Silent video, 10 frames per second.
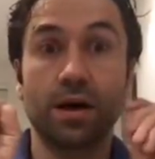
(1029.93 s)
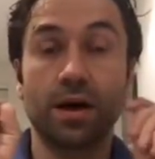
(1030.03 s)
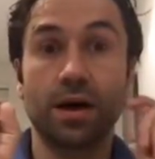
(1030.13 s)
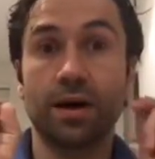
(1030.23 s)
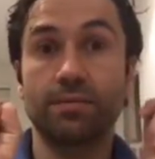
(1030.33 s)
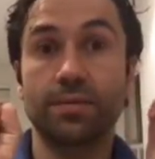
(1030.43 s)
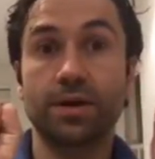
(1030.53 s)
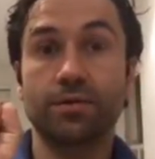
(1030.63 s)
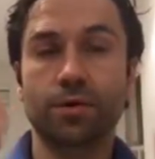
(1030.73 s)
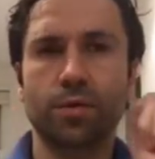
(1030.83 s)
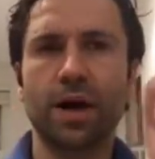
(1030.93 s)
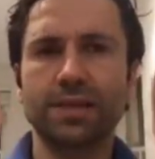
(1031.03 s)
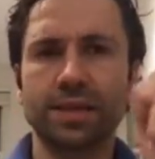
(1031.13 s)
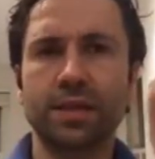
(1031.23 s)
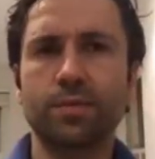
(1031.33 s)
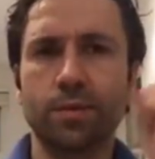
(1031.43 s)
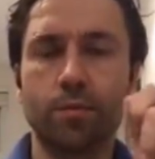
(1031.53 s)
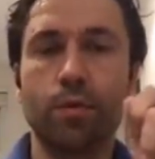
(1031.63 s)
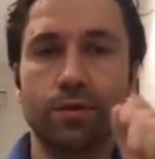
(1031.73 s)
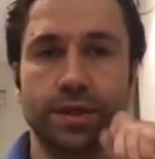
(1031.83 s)
uh, requires a little bit
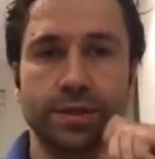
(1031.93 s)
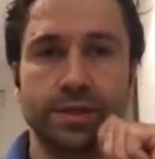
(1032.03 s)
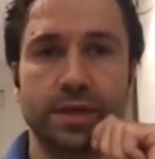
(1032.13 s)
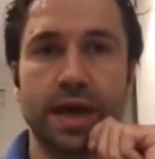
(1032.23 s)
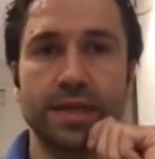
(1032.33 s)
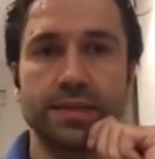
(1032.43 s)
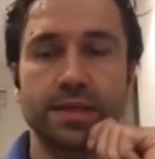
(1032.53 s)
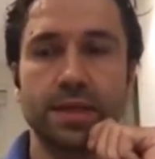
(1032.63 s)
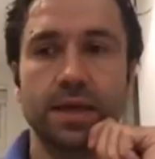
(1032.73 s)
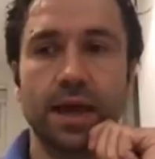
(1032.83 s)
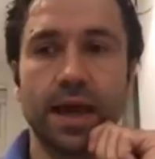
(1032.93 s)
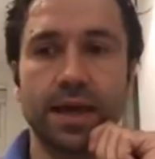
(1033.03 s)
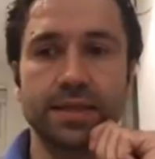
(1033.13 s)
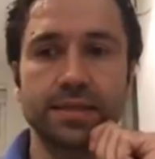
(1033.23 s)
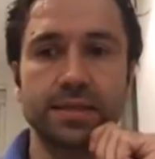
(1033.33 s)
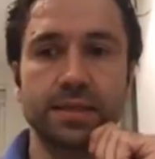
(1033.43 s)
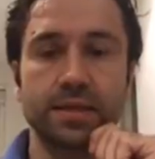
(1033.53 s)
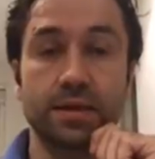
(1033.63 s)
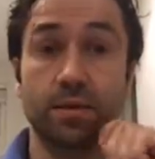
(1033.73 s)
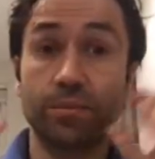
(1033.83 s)
more insight, and it's either
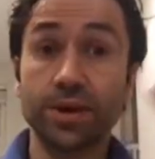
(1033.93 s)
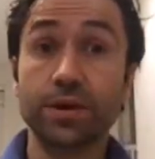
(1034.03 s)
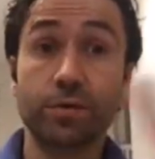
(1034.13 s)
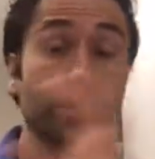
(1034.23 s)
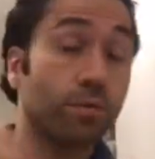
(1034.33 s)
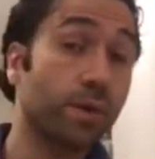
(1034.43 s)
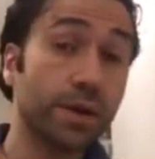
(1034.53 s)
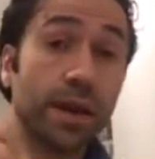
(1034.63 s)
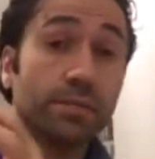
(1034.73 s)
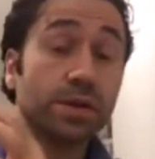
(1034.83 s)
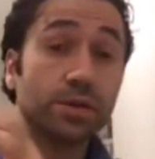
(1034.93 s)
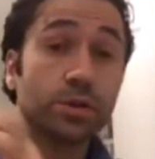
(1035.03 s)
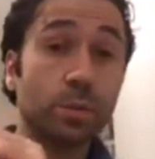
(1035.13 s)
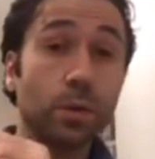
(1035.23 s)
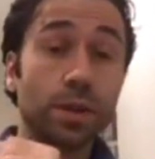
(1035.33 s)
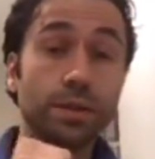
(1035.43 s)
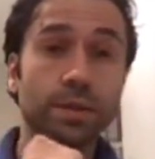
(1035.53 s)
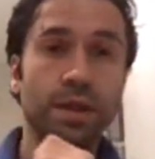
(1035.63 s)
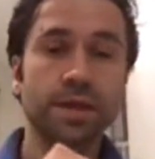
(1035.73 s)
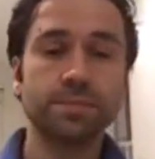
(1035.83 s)
a bigger or it can smaller
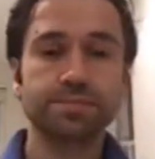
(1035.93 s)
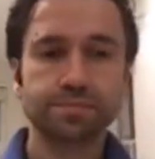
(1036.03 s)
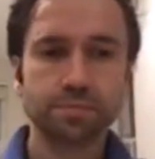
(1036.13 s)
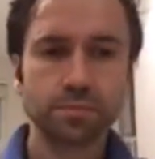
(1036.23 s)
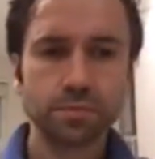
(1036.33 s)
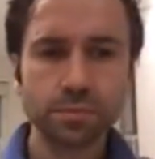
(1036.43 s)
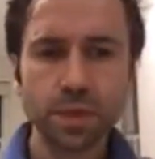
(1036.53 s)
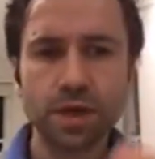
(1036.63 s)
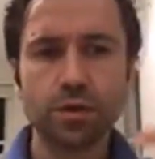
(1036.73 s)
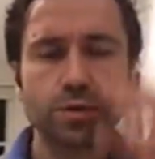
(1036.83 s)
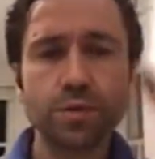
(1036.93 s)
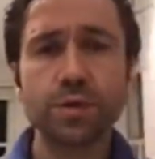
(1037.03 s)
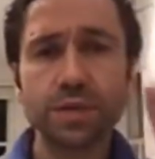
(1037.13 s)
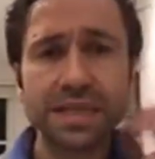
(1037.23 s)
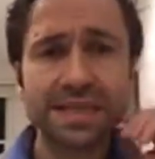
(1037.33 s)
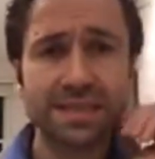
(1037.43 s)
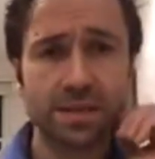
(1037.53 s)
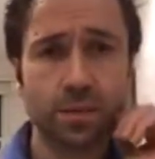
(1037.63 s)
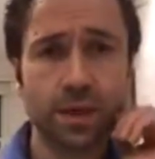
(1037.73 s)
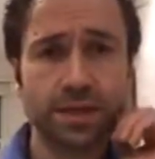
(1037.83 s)
thing, and could be easier
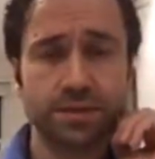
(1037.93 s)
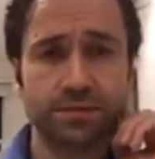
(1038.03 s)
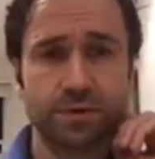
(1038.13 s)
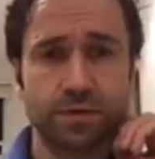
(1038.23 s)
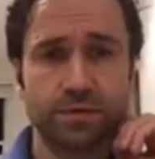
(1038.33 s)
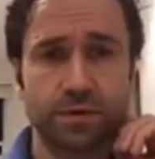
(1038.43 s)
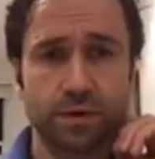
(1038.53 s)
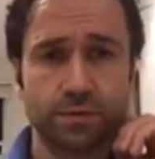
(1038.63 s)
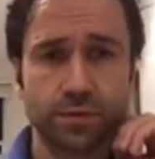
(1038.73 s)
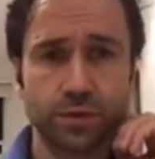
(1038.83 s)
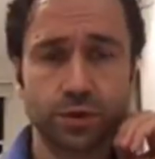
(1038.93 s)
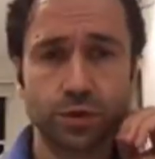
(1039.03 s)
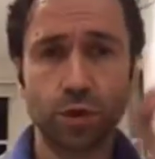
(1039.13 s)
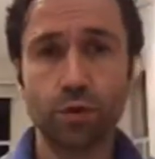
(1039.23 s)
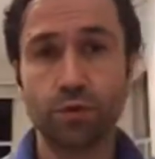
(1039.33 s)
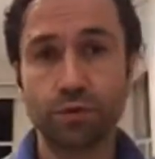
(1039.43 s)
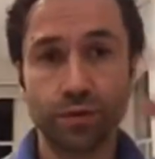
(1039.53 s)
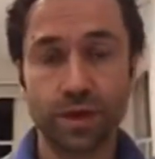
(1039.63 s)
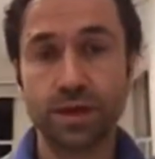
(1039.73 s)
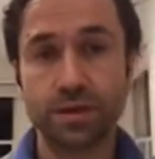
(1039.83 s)
ways of, of, of
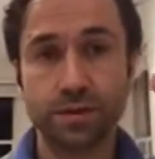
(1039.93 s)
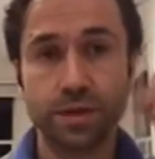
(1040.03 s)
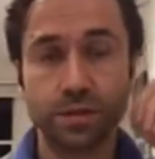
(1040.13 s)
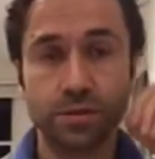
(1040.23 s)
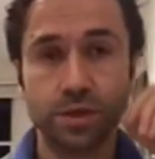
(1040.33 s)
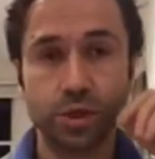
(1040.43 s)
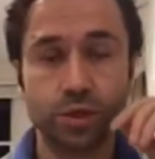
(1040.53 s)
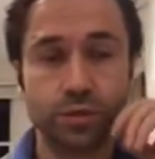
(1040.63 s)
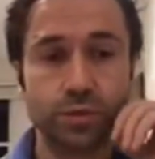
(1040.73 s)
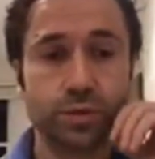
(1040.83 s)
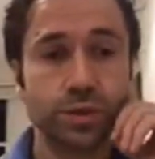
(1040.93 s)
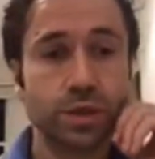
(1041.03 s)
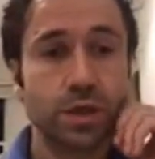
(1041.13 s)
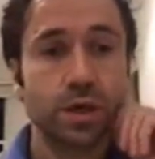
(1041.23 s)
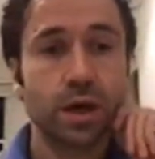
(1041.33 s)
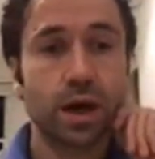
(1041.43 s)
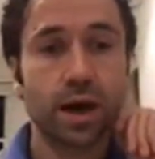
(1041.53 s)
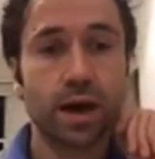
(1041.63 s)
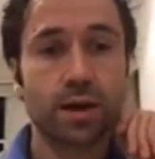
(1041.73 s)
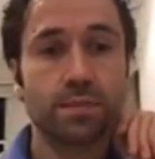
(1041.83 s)
solving issues,
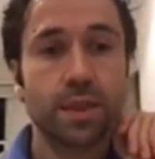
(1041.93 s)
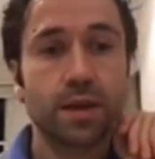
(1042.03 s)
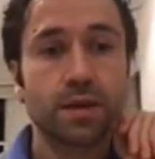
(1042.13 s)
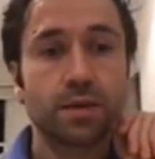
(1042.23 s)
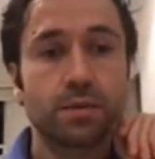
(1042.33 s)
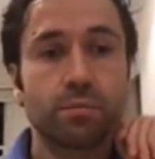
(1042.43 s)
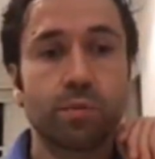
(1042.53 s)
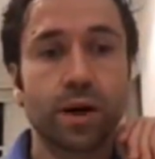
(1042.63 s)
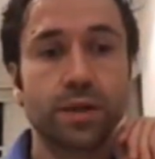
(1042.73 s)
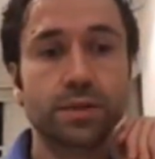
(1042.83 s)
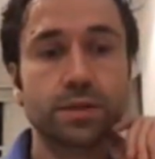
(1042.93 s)
uh, but